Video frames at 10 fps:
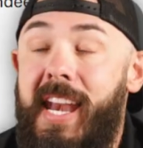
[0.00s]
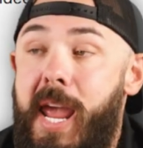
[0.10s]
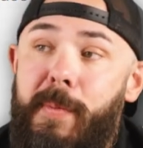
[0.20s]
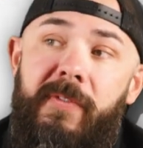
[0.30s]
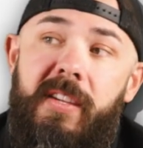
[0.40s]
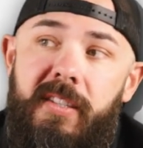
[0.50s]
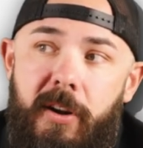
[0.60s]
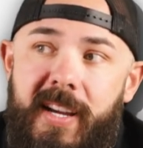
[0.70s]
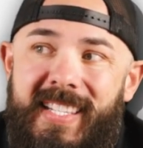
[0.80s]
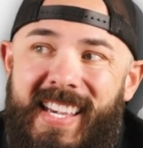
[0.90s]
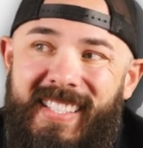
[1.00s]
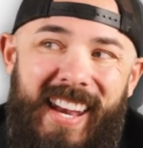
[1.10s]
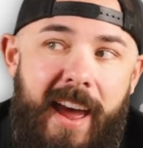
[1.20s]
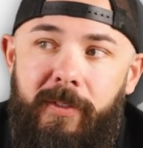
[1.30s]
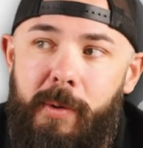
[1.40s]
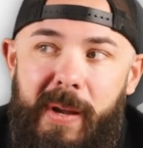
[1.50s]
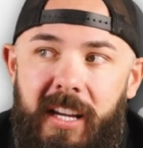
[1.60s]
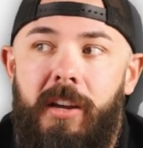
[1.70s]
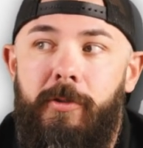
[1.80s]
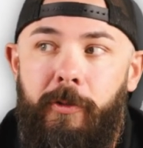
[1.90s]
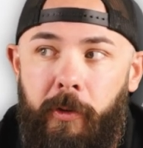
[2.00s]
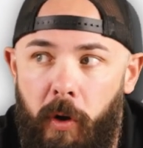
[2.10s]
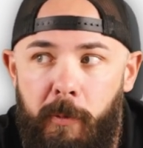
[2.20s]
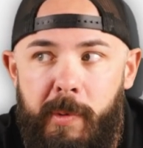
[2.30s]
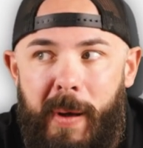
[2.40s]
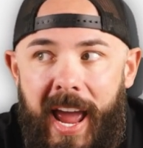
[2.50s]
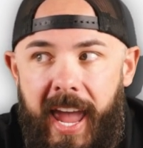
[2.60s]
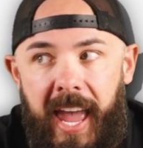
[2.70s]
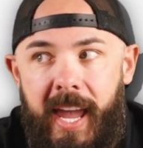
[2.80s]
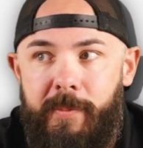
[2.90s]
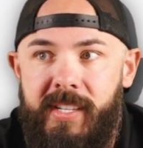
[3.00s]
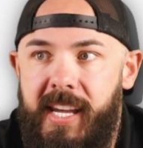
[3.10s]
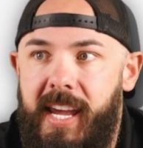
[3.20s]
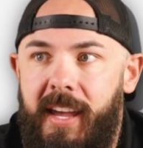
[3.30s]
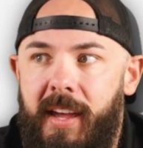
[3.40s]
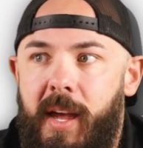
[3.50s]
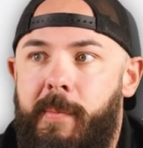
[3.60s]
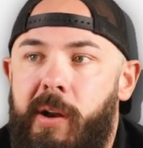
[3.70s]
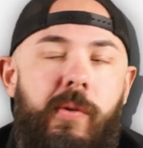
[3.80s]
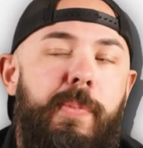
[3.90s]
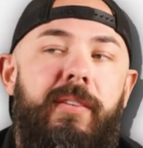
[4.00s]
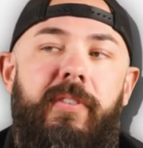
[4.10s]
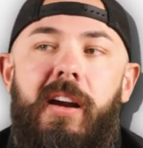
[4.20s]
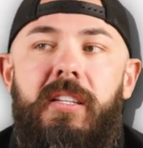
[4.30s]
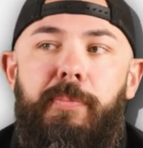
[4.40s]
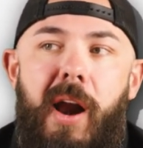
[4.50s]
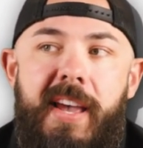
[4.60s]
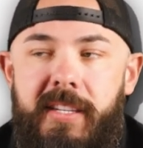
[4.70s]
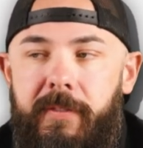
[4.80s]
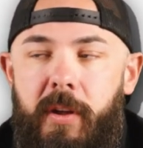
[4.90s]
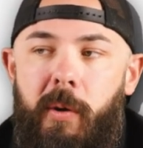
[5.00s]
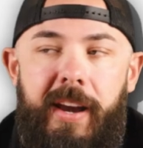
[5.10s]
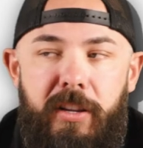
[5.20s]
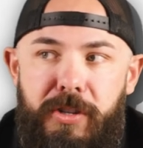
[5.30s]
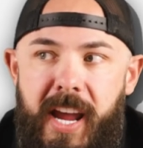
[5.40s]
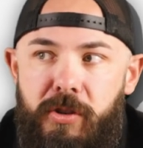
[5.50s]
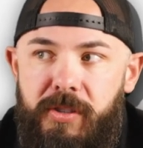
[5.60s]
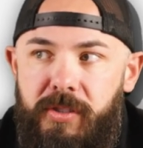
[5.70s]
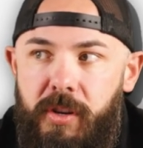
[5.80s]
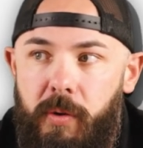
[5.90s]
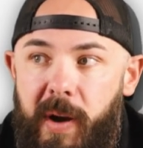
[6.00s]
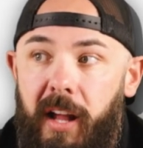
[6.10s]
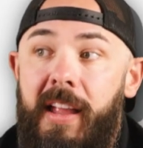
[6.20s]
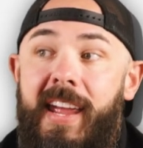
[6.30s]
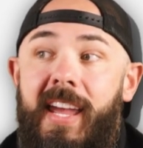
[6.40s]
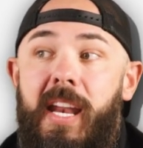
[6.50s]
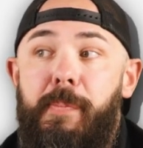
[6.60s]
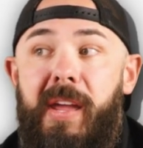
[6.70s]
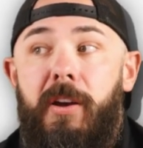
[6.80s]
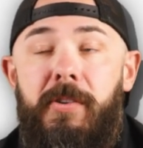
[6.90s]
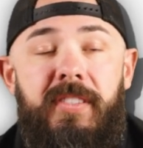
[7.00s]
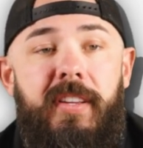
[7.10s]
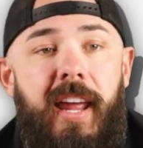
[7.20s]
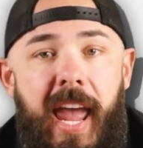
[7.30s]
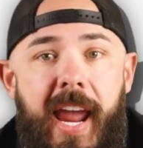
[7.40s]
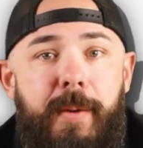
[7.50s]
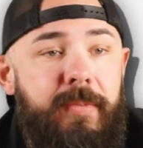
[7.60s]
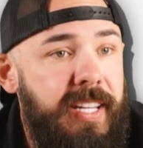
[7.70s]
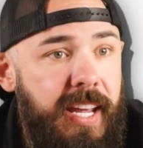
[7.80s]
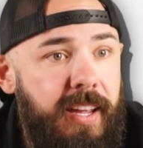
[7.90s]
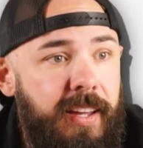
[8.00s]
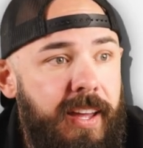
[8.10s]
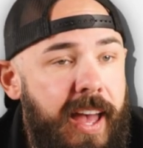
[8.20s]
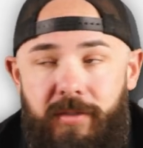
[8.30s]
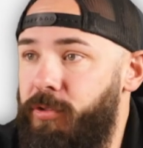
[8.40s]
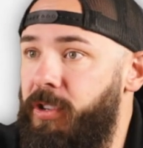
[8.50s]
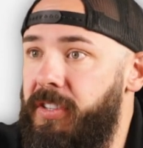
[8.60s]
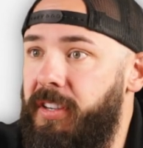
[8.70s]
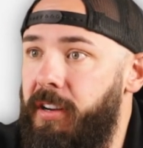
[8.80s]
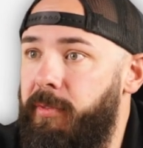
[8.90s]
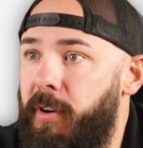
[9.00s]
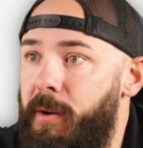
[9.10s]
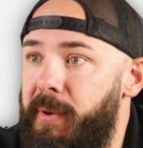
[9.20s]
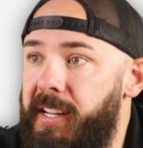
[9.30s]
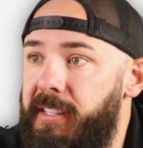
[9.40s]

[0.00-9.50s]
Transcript: name of the series has never been confirmed by AMD, but it would be very surprising if there were any changes to it. Well, it appears that AMD has just confirmed